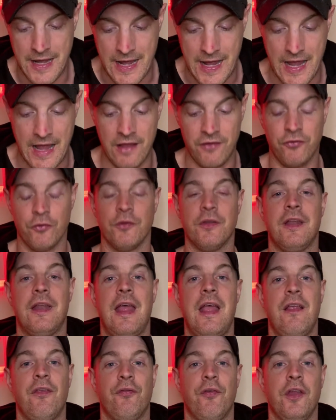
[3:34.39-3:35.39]
Uh, so in
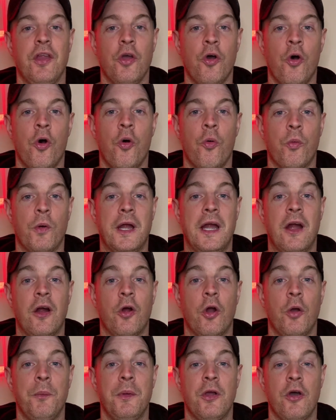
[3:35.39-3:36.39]
today's video, we
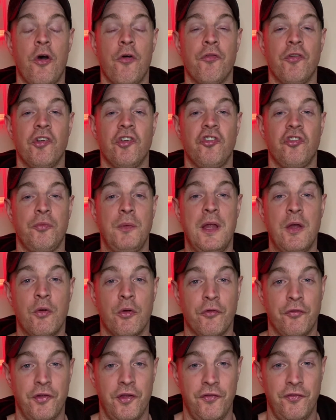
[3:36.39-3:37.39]
are going to be covering
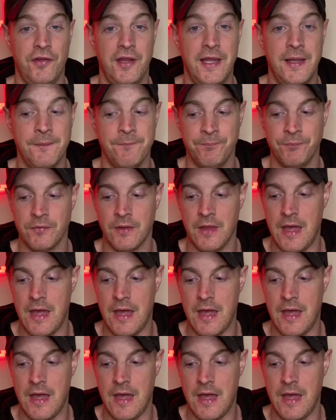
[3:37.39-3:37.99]
Shmee150.